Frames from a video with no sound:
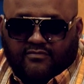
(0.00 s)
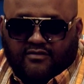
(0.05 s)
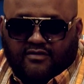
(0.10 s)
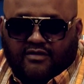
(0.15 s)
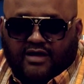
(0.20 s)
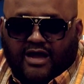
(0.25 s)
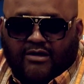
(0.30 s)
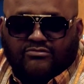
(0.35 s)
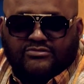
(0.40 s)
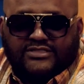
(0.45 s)

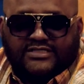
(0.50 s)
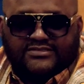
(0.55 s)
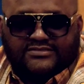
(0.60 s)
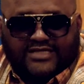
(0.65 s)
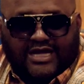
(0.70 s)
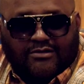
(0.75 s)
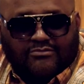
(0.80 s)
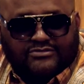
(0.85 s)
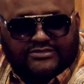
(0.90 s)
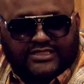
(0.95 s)
I
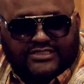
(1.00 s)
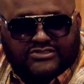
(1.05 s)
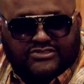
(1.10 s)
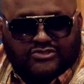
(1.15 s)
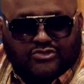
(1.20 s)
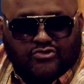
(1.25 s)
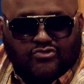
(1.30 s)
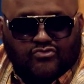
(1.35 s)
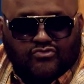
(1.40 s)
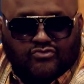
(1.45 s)
was at
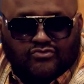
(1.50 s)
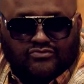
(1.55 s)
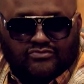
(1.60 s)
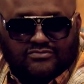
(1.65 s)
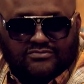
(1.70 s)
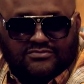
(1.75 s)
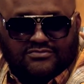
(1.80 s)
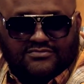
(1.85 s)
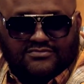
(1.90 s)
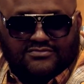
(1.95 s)
school.
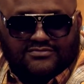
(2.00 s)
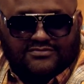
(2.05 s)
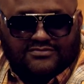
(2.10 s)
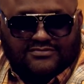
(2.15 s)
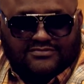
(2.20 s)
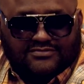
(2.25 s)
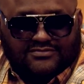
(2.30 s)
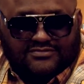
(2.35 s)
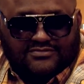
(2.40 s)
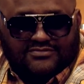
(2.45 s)

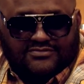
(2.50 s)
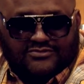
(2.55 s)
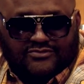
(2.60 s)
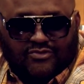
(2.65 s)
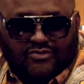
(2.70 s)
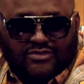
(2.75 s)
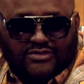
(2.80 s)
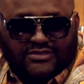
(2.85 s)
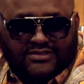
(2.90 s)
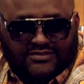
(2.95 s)

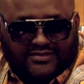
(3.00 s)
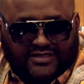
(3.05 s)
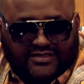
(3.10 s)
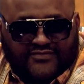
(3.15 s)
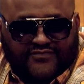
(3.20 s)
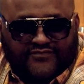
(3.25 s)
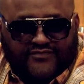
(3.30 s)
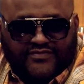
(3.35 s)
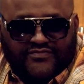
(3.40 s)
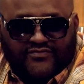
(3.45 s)
Going in the
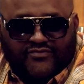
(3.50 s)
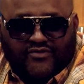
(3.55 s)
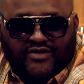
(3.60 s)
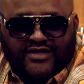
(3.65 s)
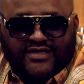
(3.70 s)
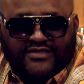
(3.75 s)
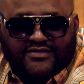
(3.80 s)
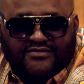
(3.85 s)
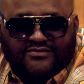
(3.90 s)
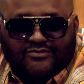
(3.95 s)
fifth
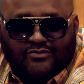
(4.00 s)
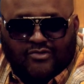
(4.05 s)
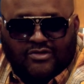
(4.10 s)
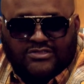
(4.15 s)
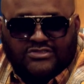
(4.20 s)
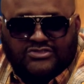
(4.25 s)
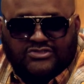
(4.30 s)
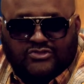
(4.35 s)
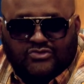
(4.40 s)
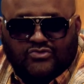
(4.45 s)
grade, going to
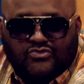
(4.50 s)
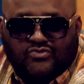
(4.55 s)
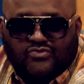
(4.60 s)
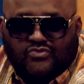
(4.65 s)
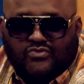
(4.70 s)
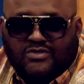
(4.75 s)
school.